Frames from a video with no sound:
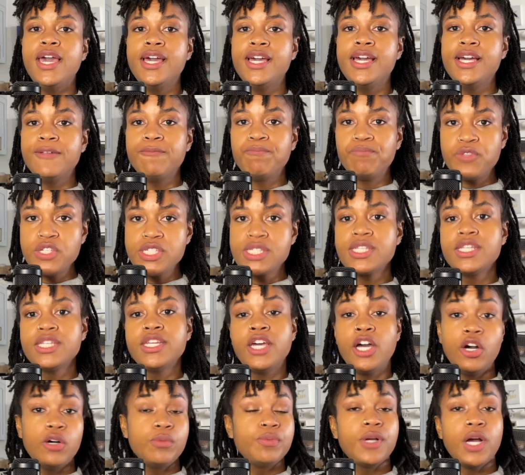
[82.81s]
And this
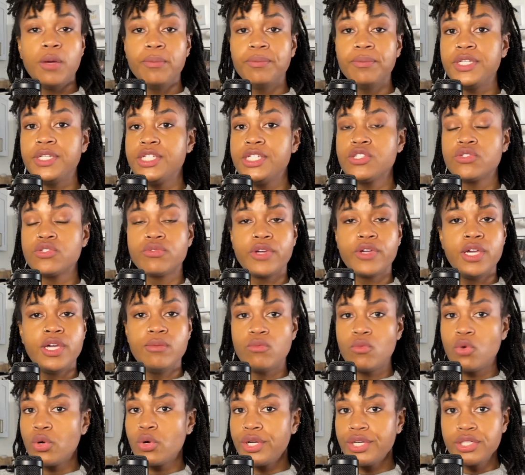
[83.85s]
can help companies
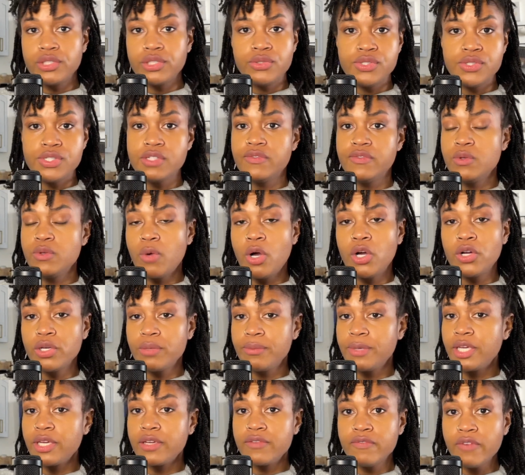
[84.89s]
create more inclusive and
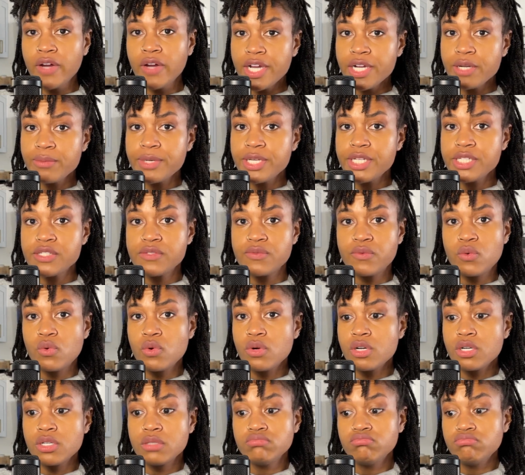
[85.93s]
welcoming environments
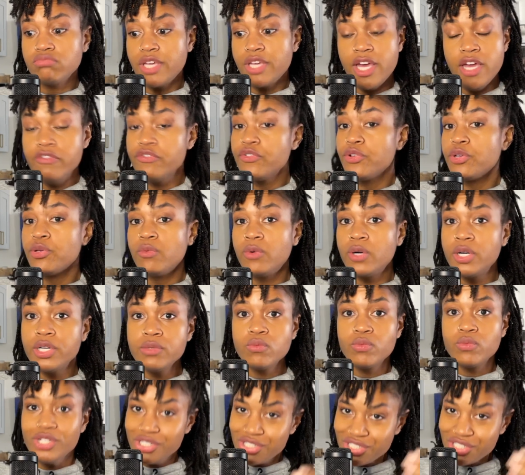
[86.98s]
for
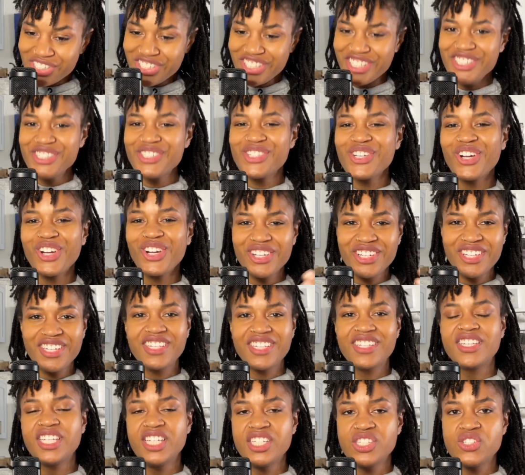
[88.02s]
everyone, which in turn
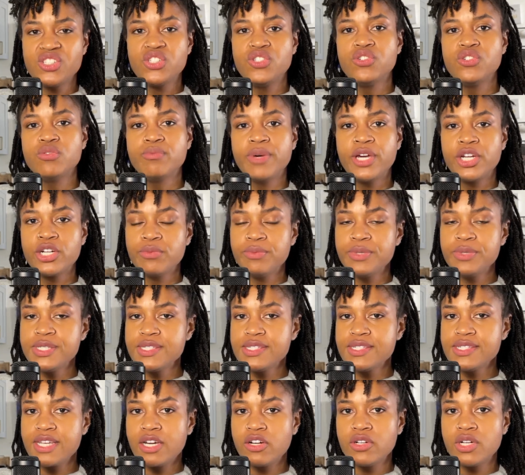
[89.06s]
can lead to better
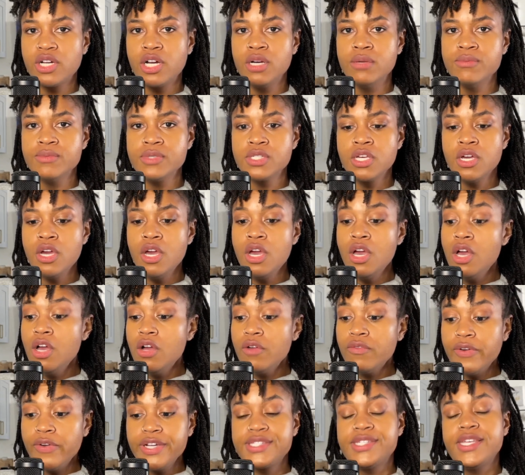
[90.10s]
business outcomes.
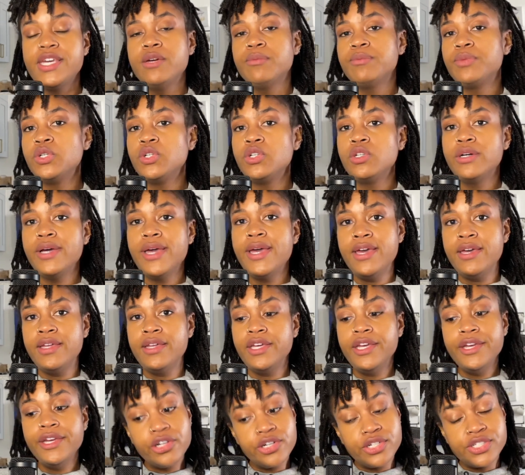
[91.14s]
For example,
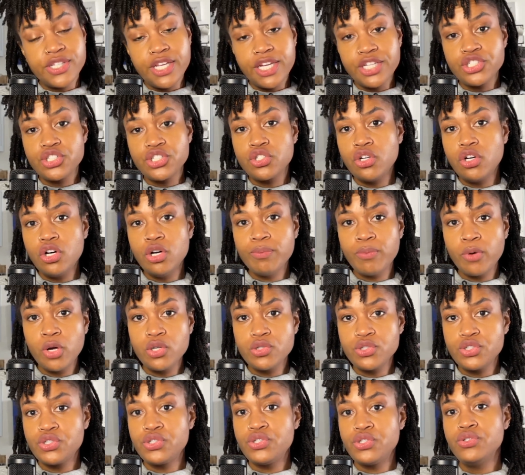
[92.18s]
an intersectional
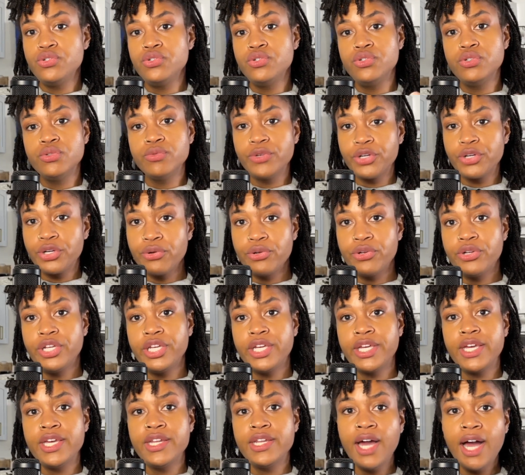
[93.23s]
approach to
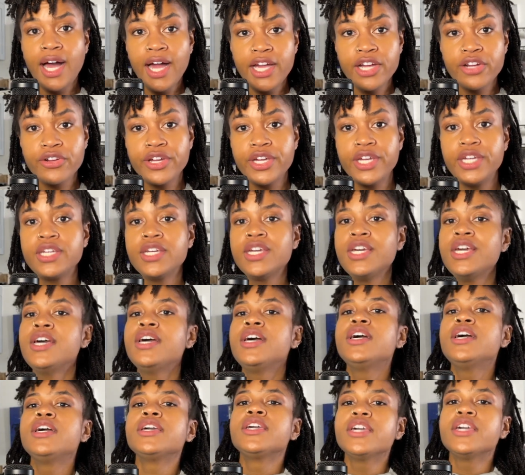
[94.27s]
recruiting and hiring
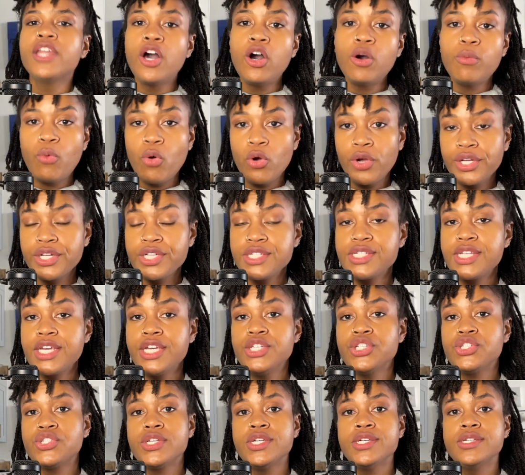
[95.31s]
can help
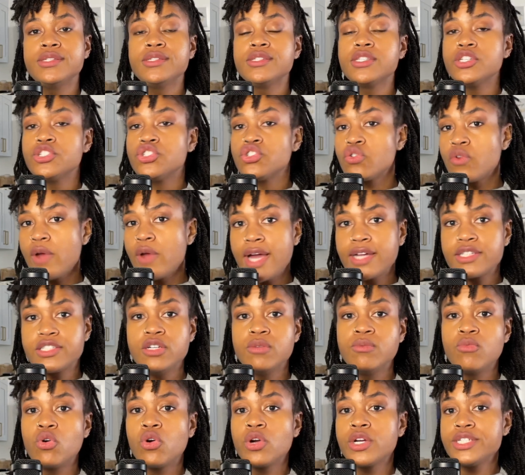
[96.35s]
organizations
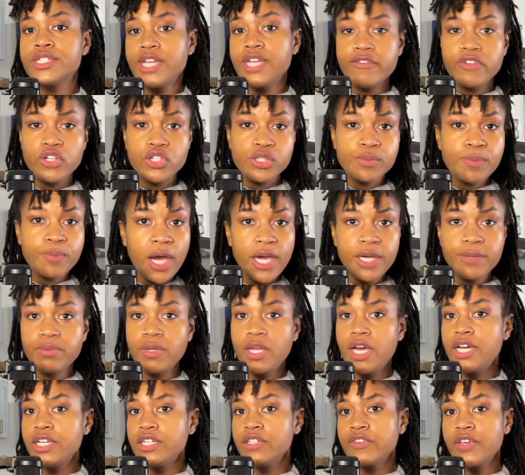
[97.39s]
attract a more diverse
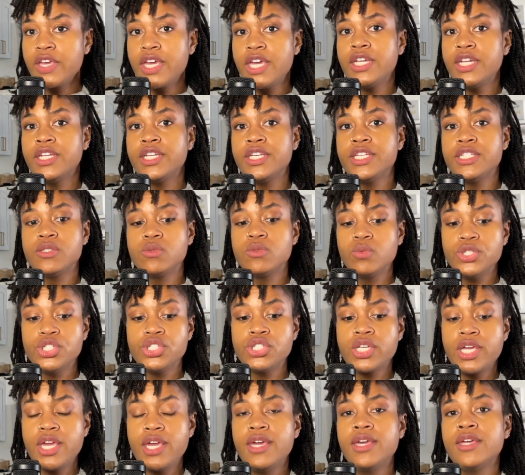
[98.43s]
pipeline of candidates,
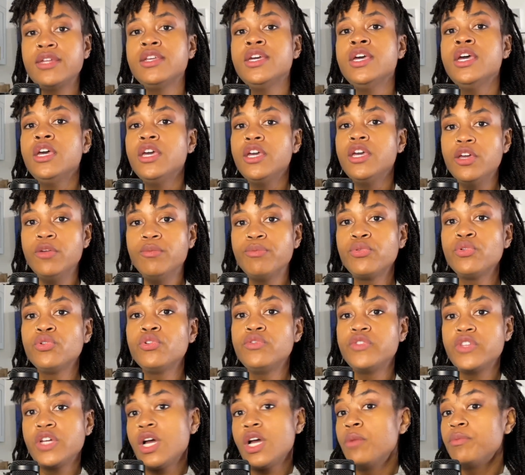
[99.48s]
which can
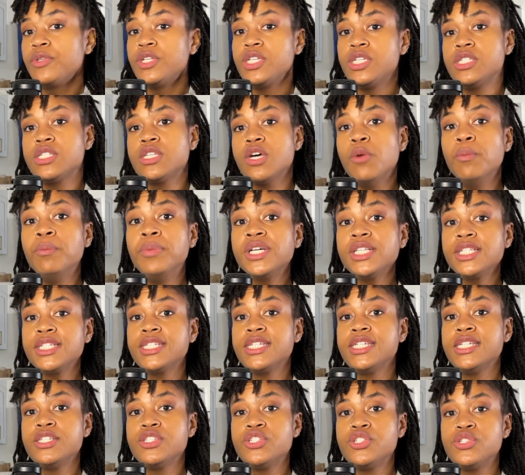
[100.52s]
improve the company's
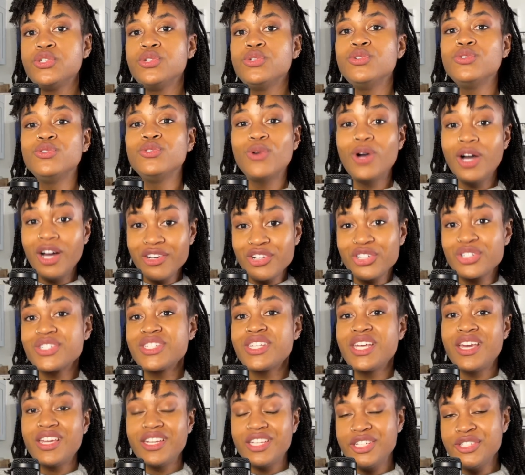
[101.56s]
ability to
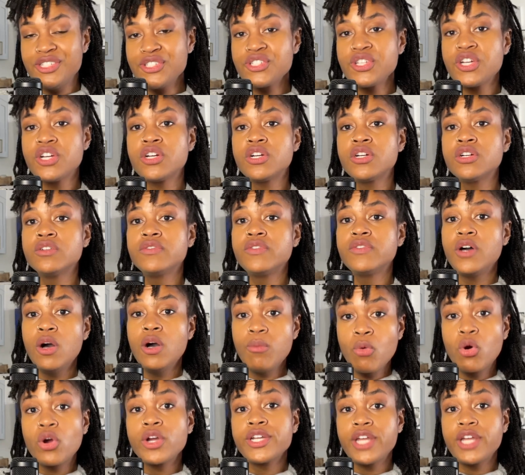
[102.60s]
understand and serve
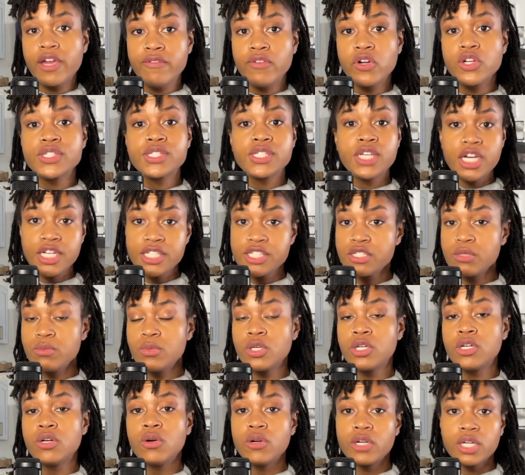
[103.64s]
a more diverse
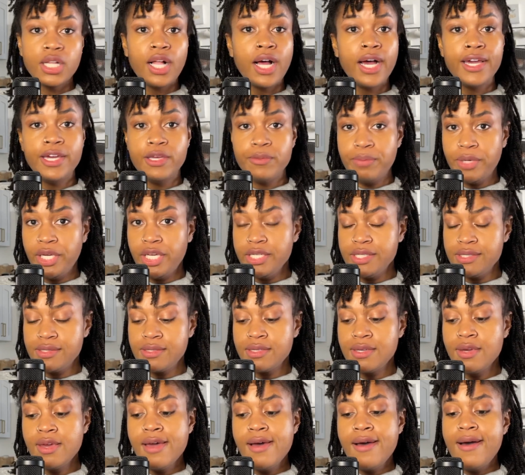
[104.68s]
customer or client
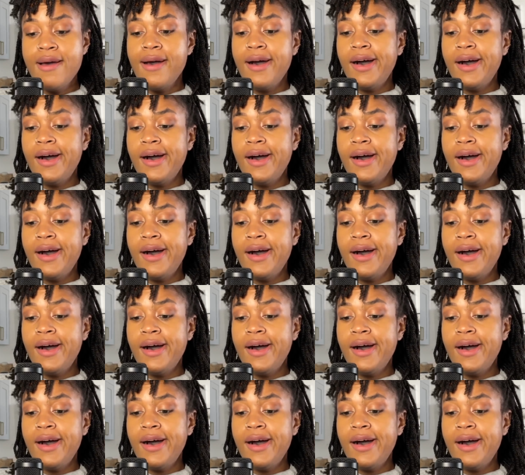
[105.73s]
base.